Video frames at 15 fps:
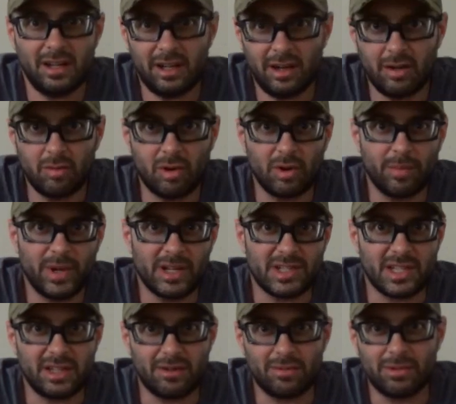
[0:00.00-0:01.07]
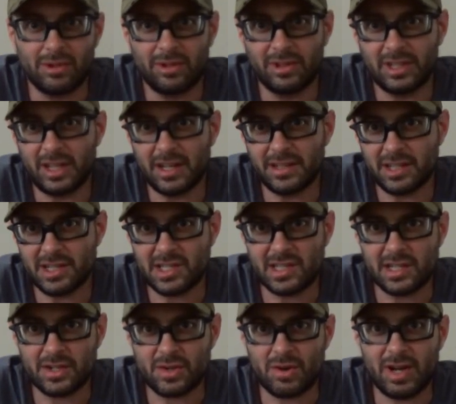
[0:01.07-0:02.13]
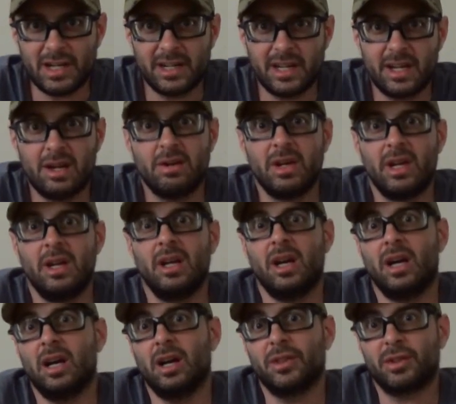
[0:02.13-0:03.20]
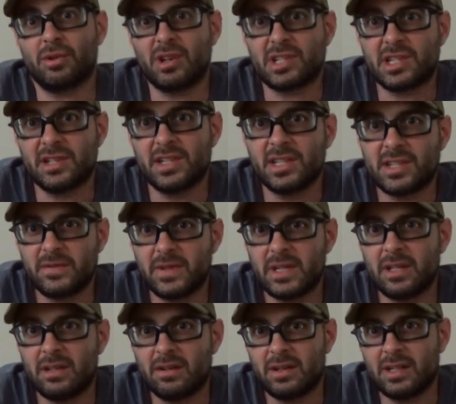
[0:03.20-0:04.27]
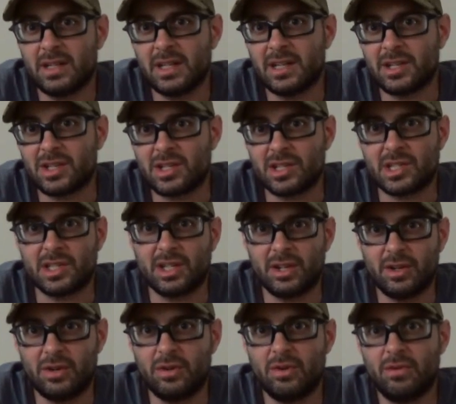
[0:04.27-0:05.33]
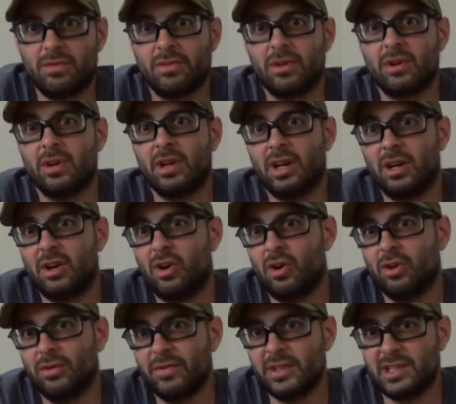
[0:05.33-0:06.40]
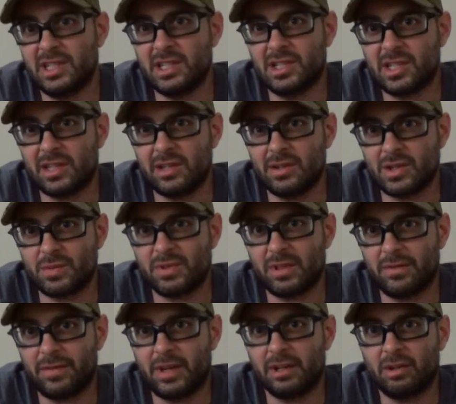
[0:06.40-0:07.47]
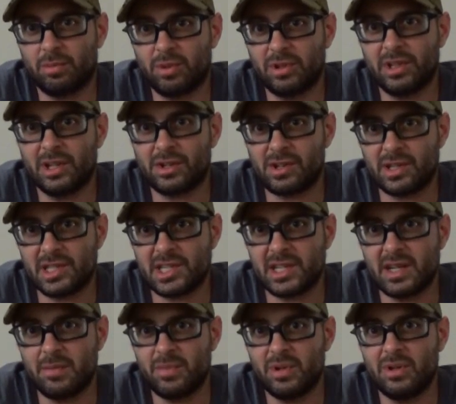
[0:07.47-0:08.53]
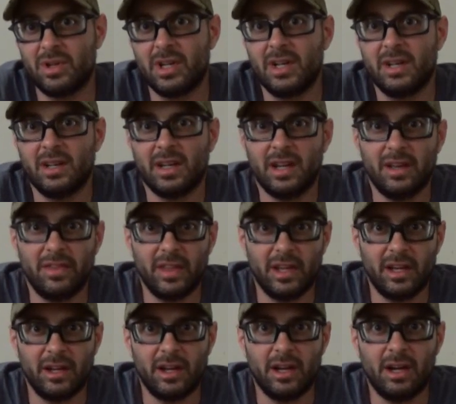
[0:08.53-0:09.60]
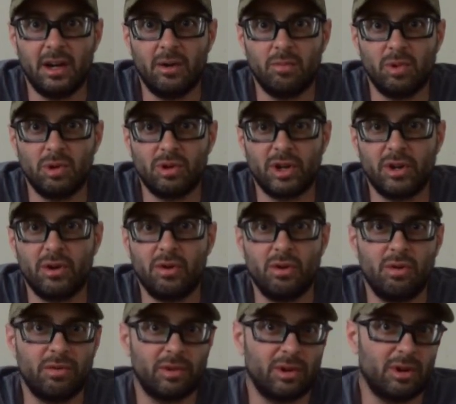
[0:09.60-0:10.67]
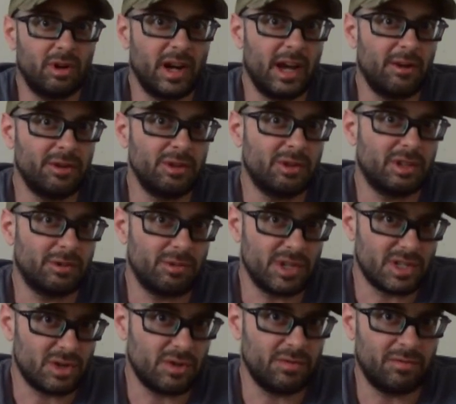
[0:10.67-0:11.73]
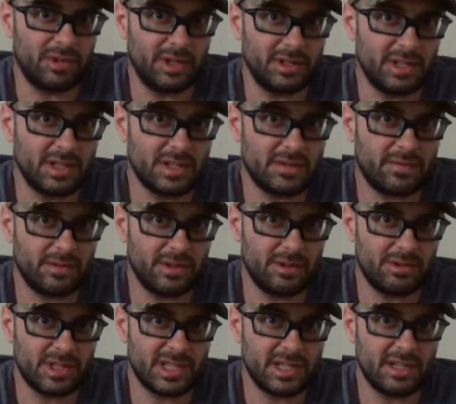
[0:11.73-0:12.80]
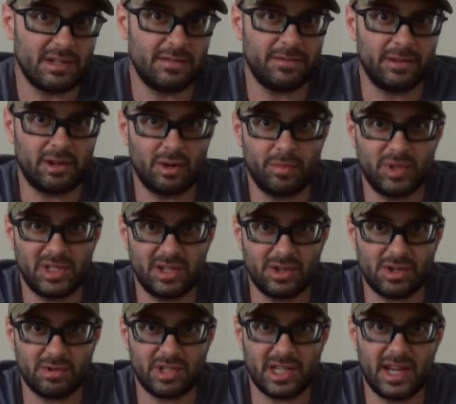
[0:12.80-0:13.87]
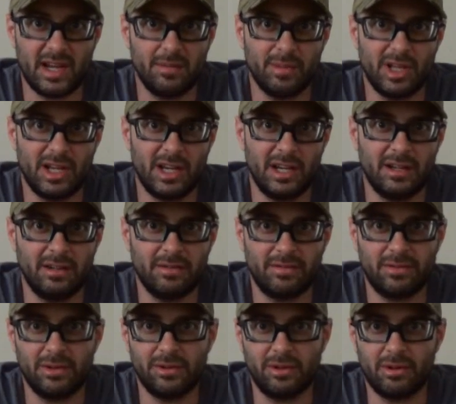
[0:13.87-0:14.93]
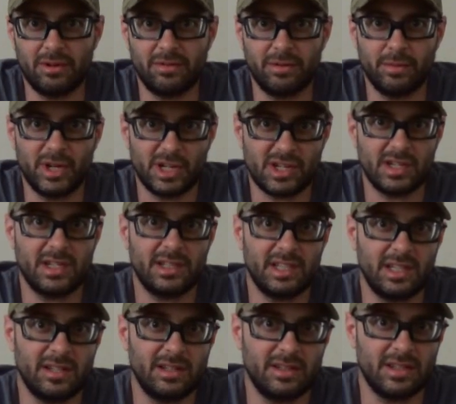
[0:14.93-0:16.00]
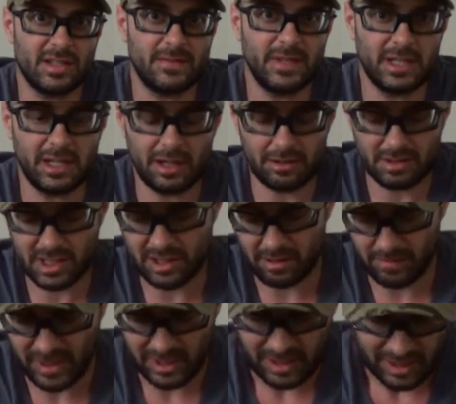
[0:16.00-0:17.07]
Uh, we're about to get rolling on these things right now. Uh, thrust of this video today is just to go over uh, all of the details with the final production sample and then uh, we'll go over how you can reserve one of these for yourself and our potential timeline and further information at the end of this video. So